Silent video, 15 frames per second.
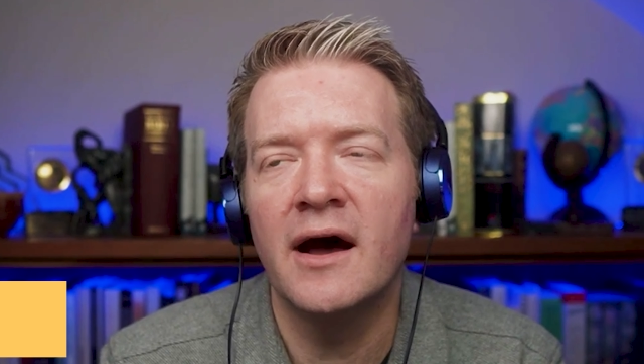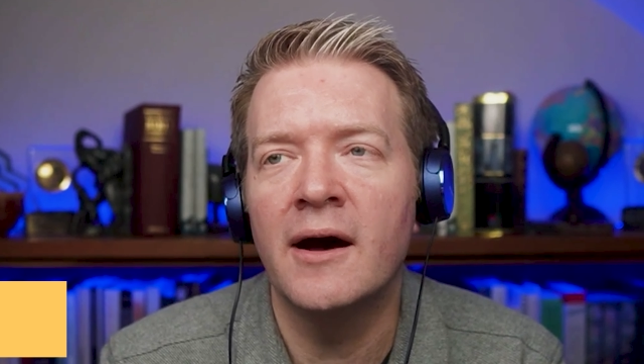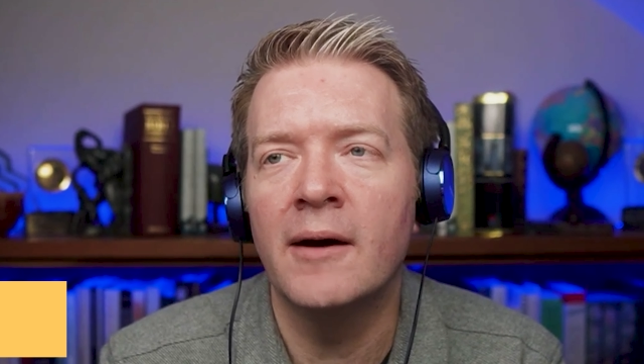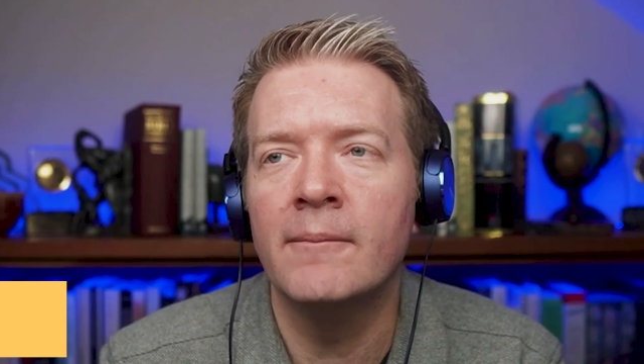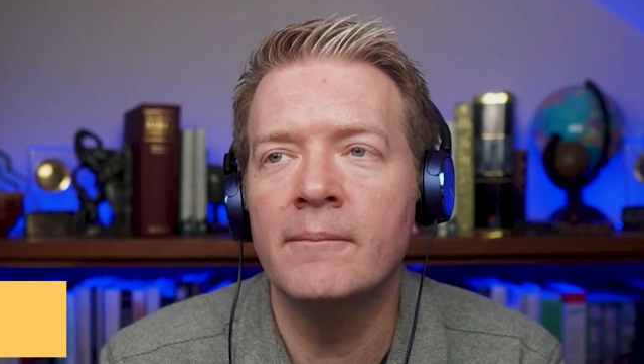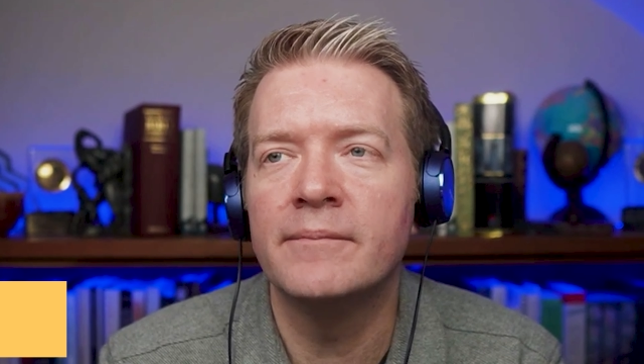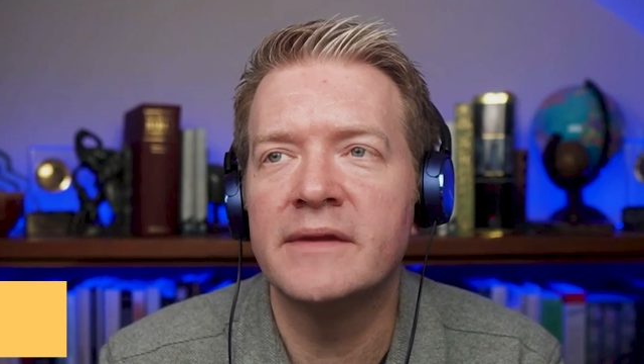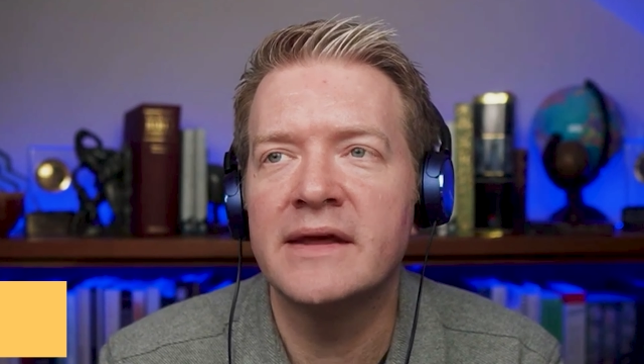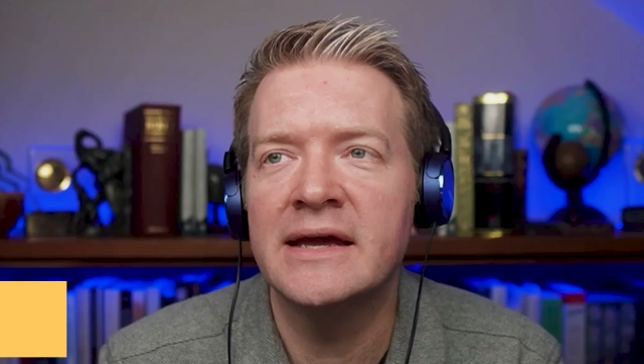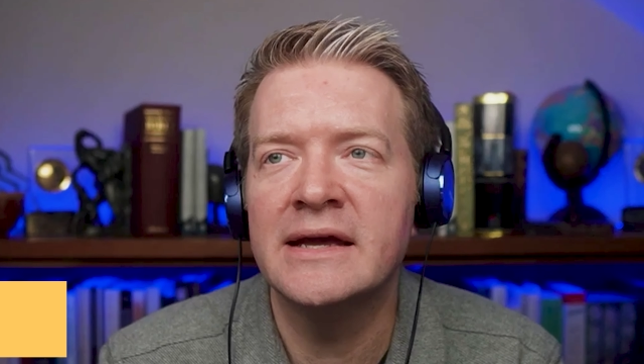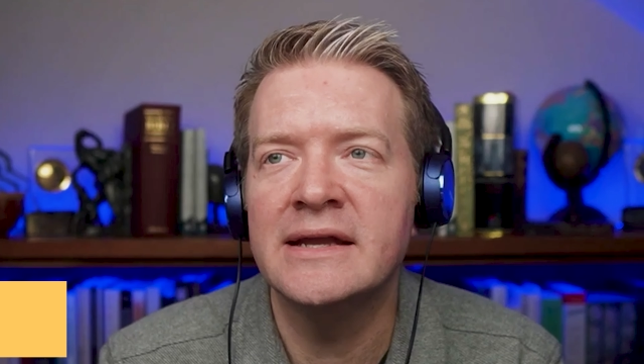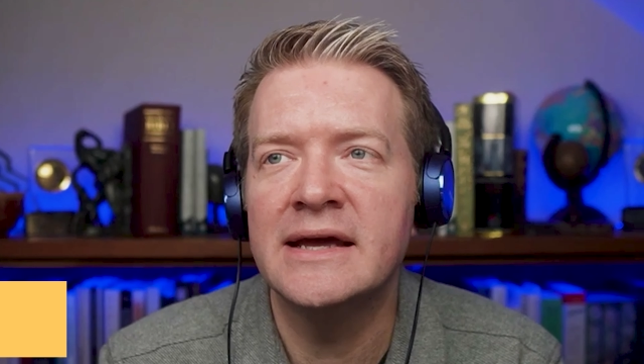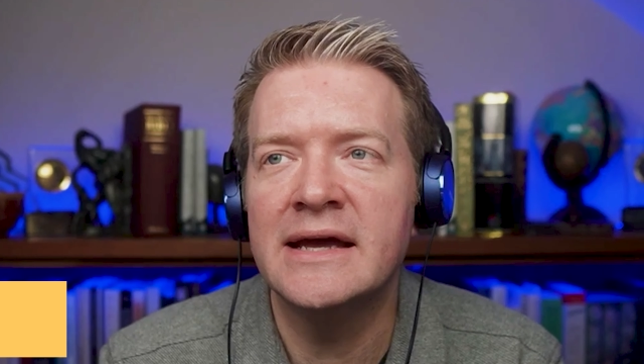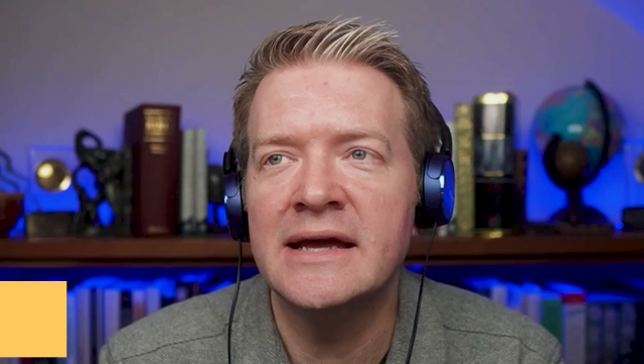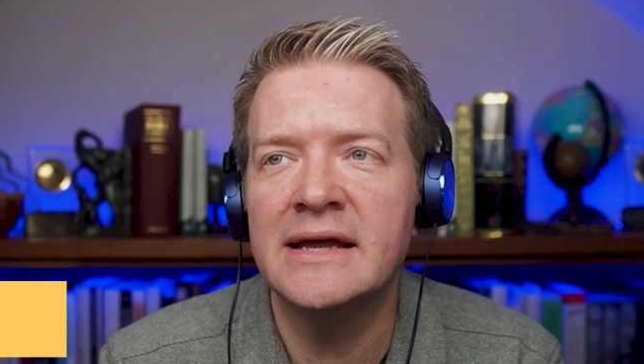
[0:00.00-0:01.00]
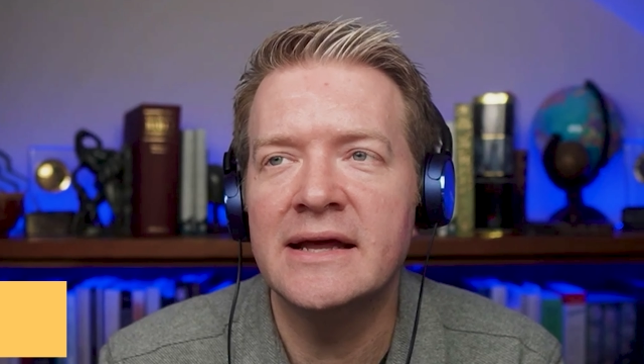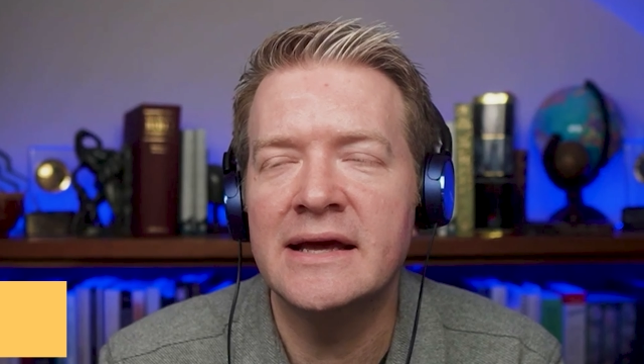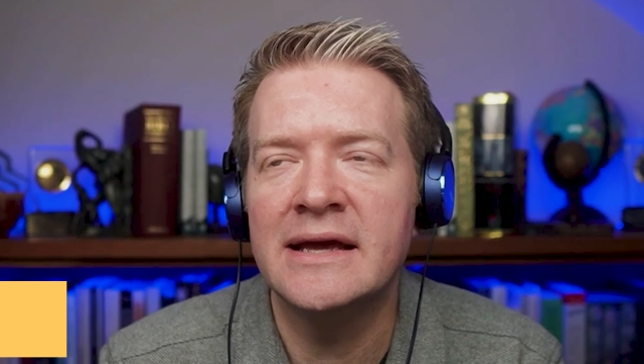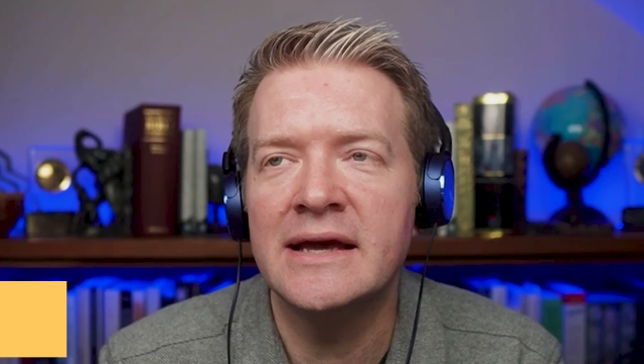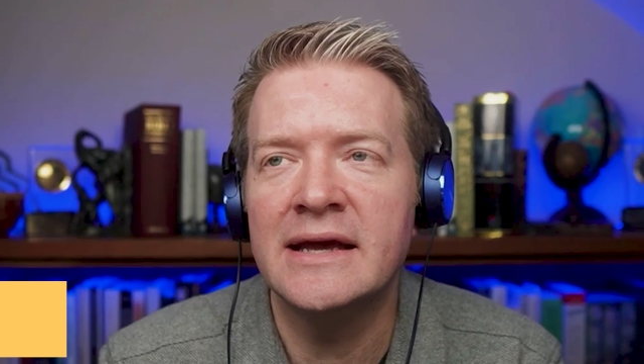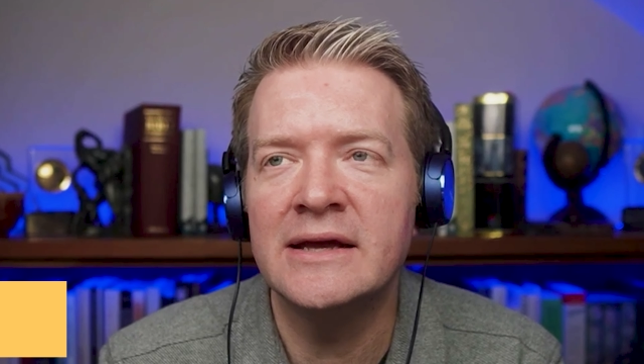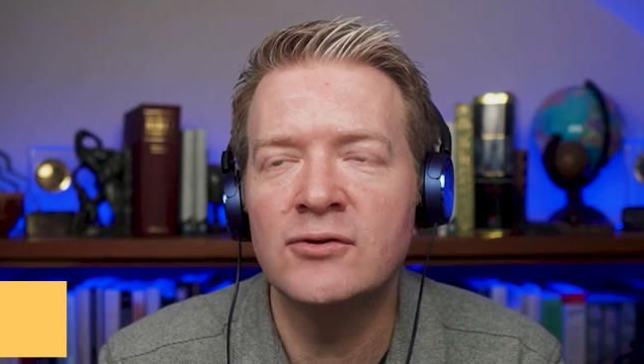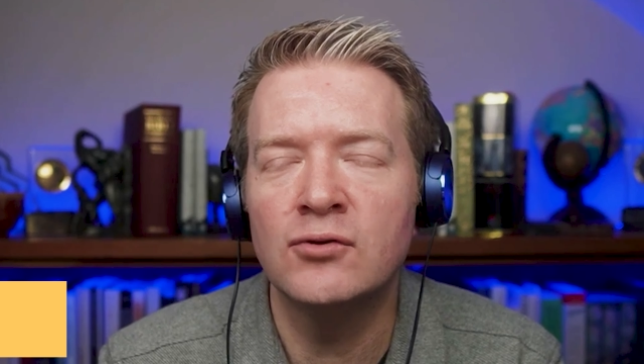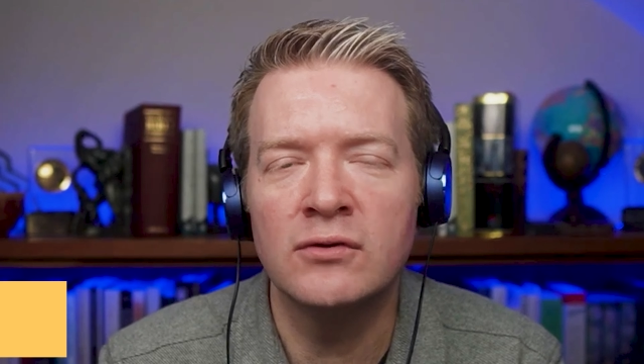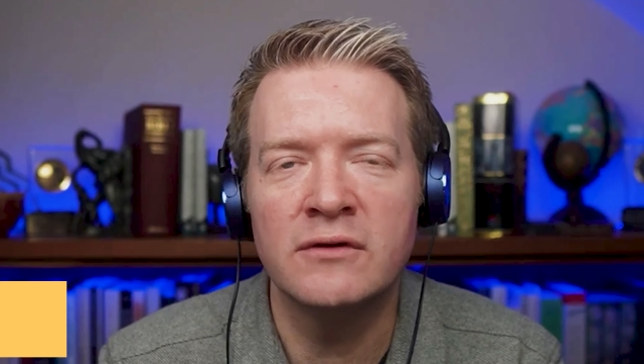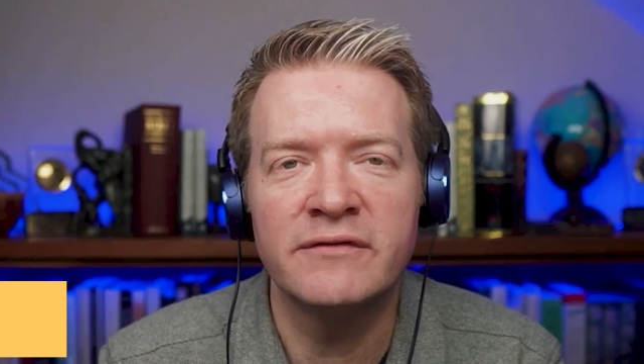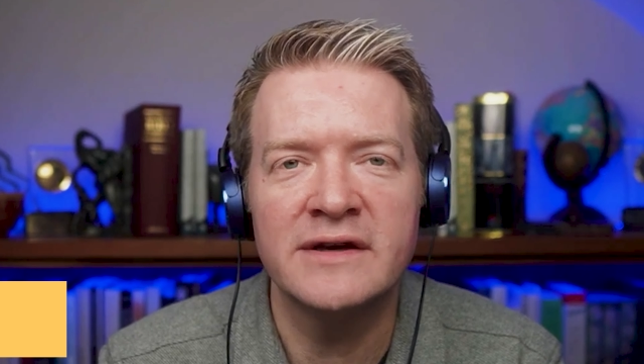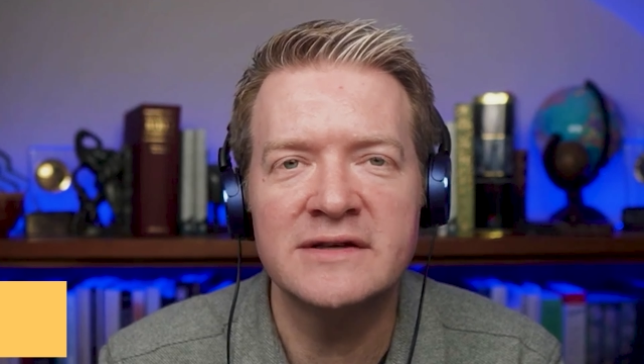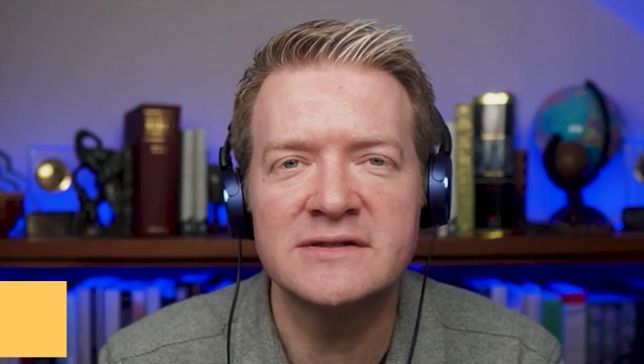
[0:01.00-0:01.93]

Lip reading: in all of this.